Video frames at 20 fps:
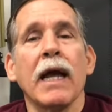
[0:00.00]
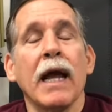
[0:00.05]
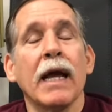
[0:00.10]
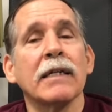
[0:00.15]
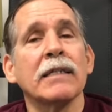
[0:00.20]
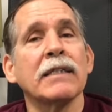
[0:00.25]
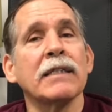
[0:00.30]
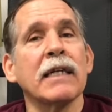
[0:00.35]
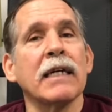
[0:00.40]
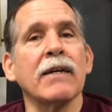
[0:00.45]

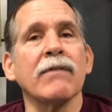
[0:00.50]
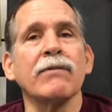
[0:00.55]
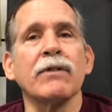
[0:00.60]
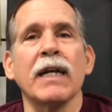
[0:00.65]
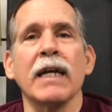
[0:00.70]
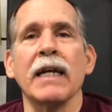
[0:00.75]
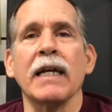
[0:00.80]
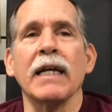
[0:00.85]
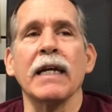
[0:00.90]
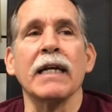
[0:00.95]
instead of
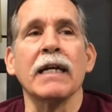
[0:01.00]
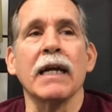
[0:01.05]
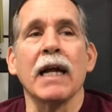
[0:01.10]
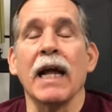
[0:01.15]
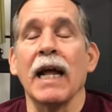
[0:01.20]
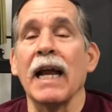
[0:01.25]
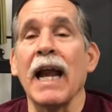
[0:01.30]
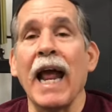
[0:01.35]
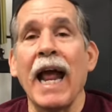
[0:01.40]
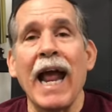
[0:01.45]
taking
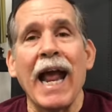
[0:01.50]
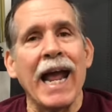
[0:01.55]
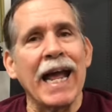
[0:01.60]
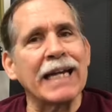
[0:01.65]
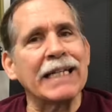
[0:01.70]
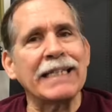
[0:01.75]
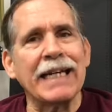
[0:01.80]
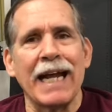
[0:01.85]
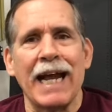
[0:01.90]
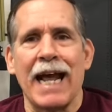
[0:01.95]
an
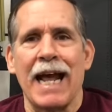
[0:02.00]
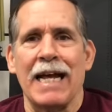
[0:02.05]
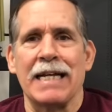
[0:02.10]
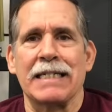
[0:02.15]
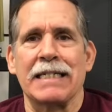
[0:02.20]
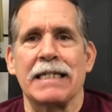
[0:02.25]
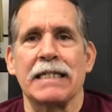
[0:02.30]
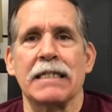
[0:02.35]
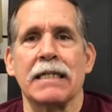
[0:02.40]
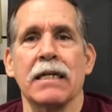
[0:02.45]

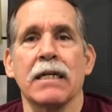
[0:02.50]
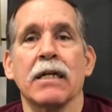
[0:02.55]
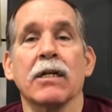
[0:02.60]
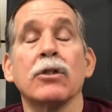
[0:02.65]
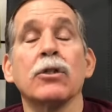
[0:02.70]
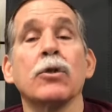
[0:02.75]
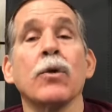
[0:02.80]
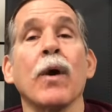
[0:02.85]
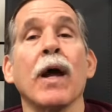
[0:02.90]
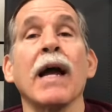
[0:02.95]
antacid,
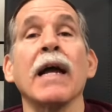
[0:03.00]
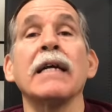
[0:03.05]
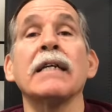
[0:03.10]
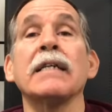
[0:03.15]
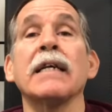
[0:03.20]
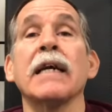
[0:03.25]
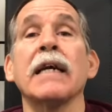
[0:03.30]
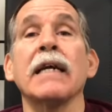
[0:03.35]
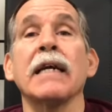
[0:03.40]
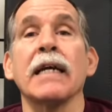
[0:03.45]
try
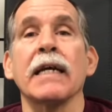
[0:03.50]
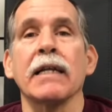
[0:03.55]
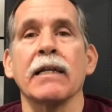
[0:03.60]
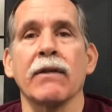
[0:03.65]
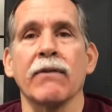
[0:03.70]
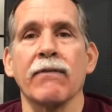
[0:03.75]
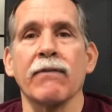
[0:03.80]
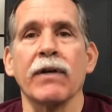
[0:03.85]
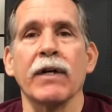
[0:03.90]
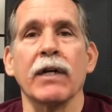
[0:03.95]
taking
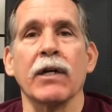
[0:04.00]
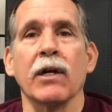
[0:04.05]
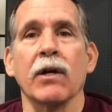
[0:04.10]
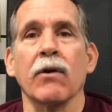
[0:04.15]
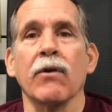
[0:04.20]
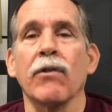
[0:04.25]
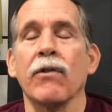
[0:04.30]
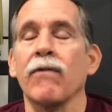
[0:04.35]
the vinegar.